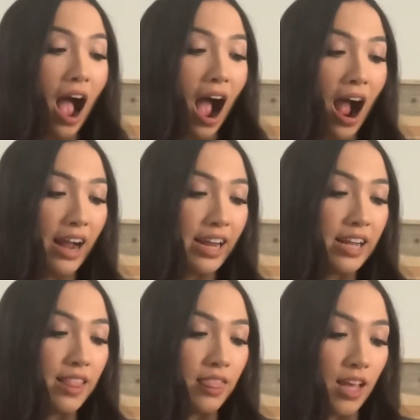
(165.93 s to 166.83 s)
I
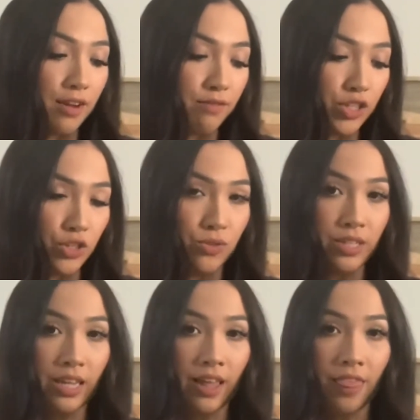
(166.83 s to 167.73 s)
love
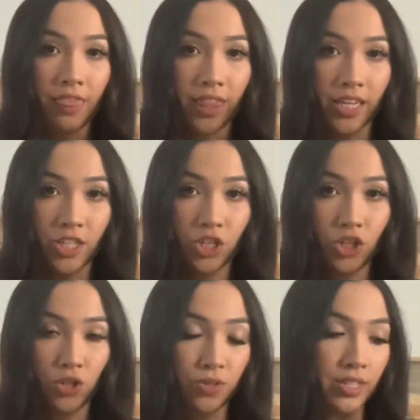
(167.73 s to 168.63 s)
using this
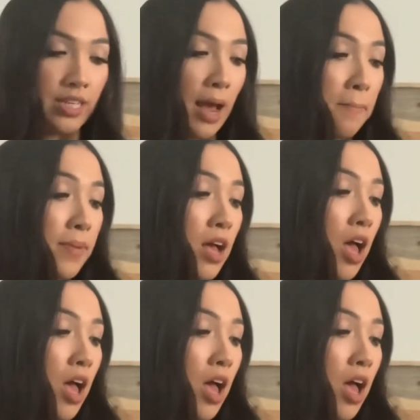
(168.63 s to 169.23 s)
two-step